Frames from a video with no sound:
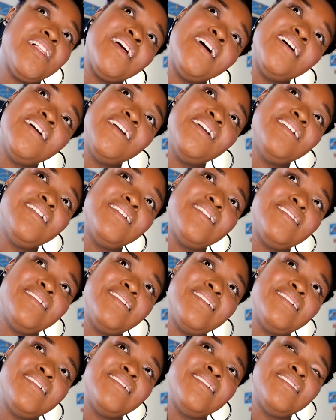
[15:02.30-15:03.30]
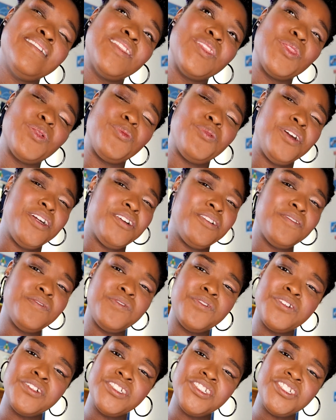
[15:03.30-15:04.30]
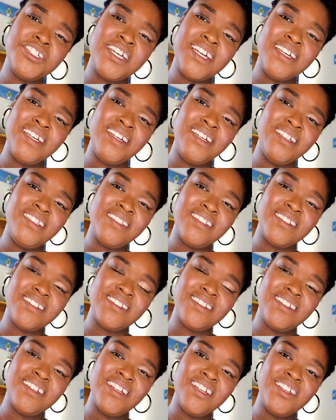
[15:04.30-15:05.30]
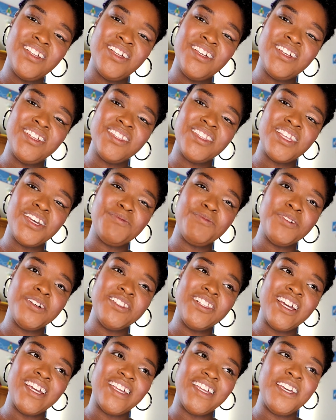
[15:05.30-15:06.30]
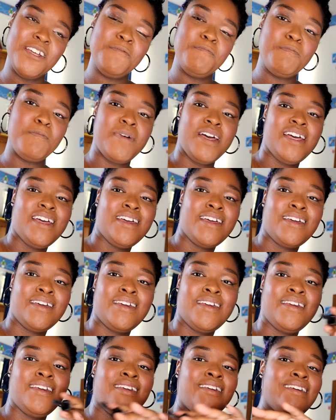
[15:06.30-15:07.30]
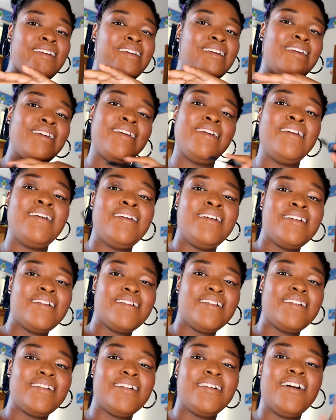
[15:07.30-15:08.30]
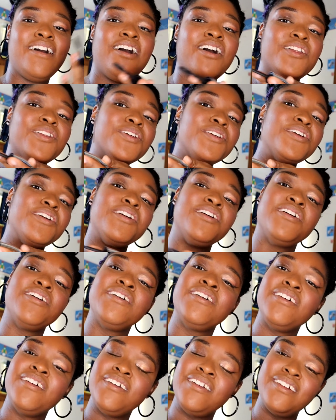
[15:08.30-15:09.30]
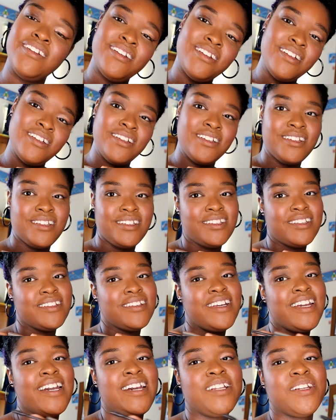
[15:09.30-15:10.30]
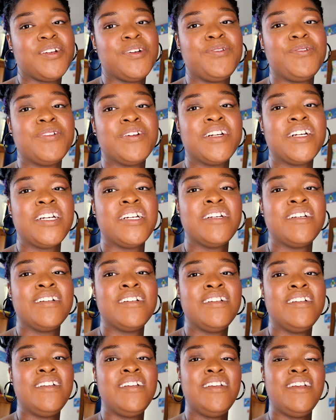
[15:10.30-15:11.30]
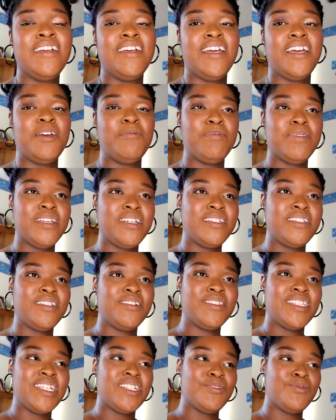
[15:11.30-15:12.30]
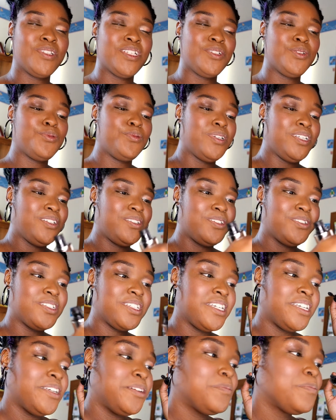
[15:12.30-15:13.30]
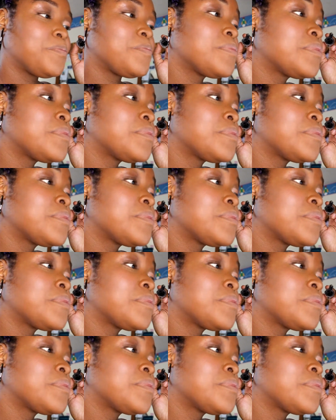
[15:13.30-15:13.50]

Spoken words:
like 3 or 4 shades that were like in my color category. And please note this was in 2013.